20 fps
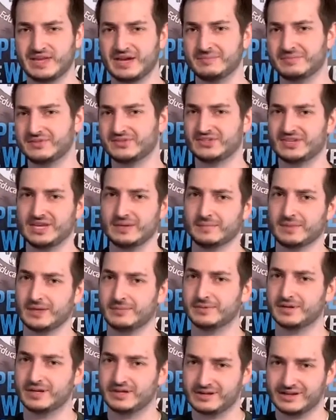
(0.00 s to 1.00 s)
is keeping them
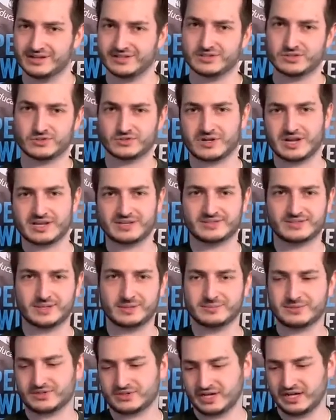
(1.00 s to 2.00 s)
on a nice dry
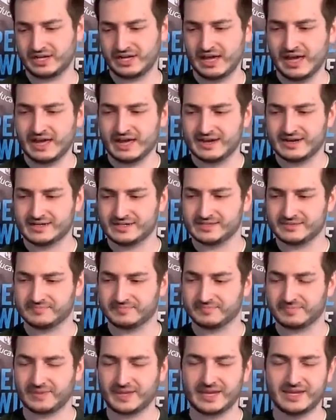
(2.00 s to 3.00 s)
substrate,
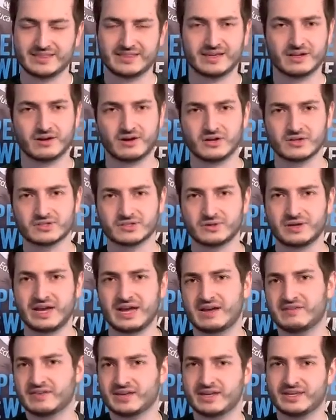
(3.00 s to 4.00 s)
and then also
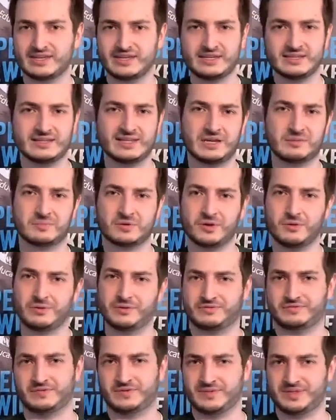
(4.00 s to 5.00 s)
having a heat lamp going
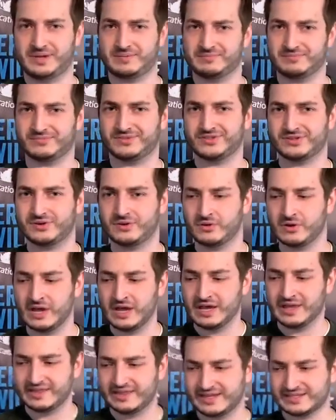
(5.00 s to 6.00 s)
for them. So
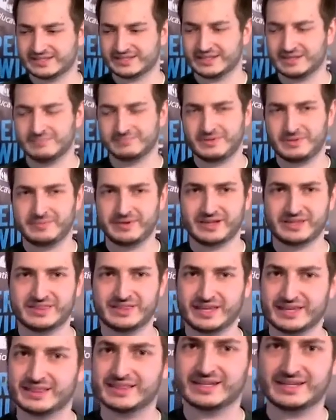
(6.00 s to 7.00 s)
that's going to mimic
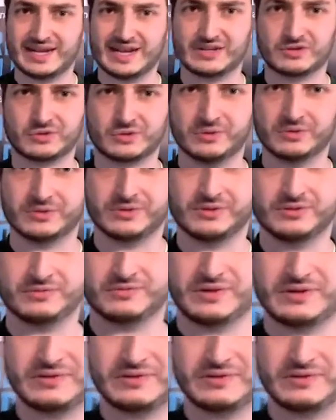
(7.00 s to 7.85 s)
like the natural UV